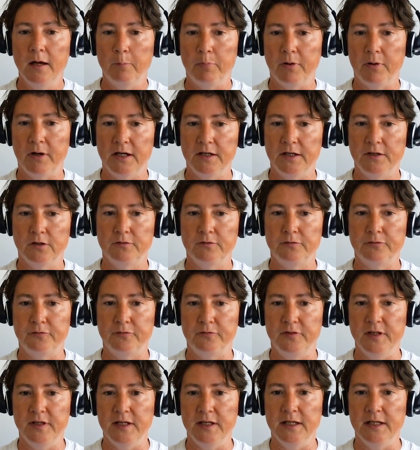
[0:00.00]
part of
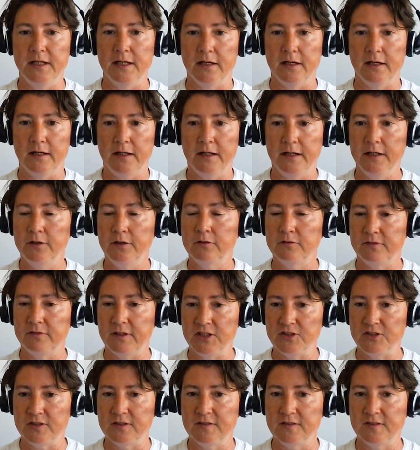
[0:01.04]
the
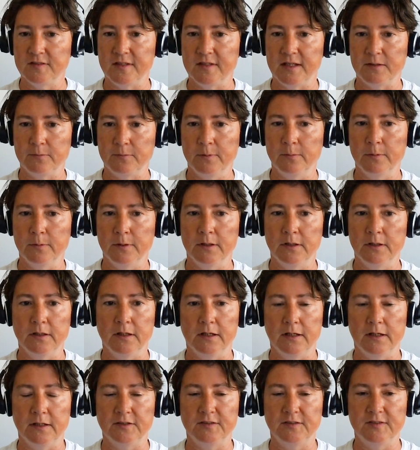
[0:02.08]
innovations that we
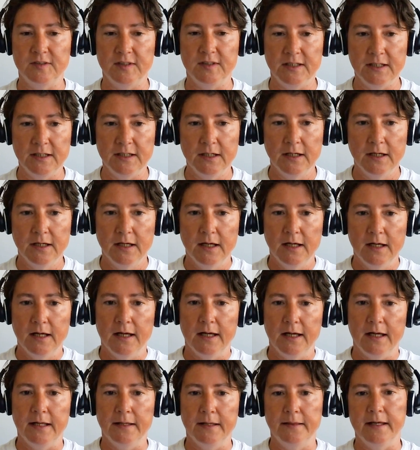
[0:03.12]
will see.
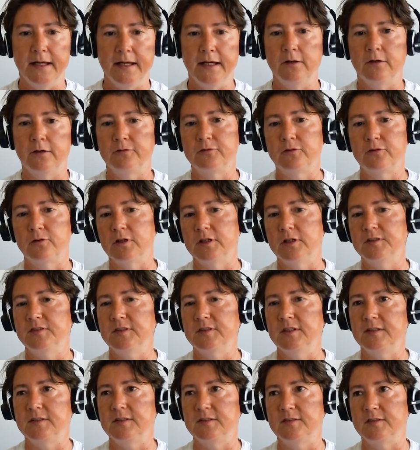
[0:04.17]
And then, of course,
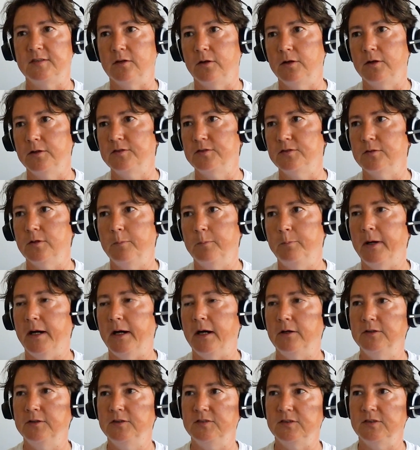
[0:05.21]
it's also
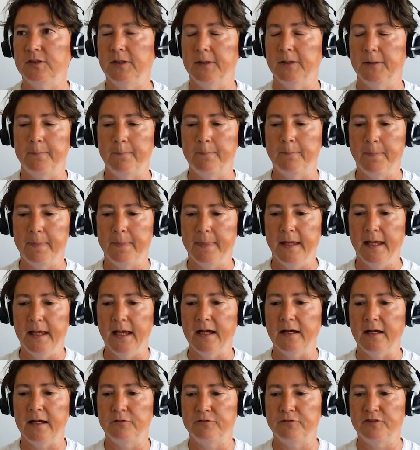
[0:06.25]
about
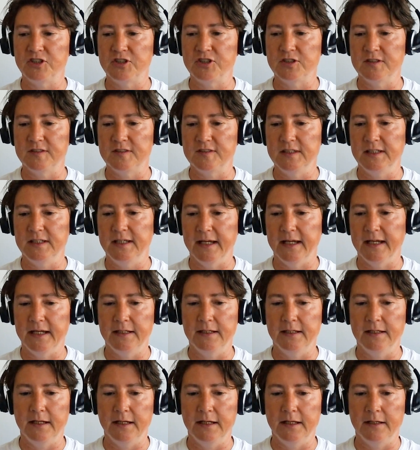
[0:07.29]
efficiency
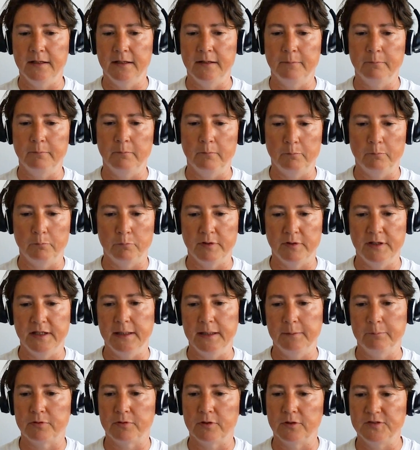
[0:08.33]
gain in
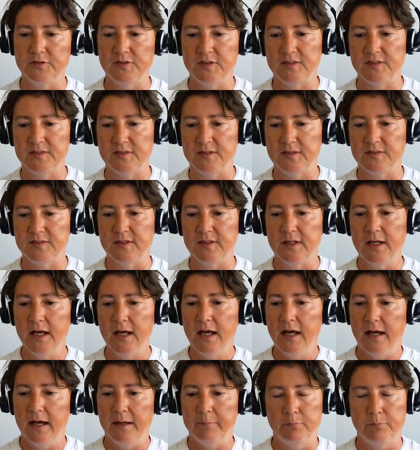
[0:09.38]
breeding processes.
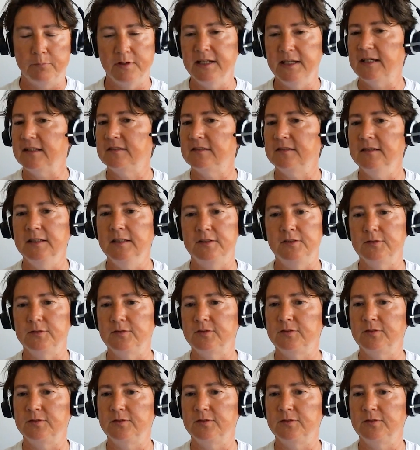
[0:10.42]
Breeders need to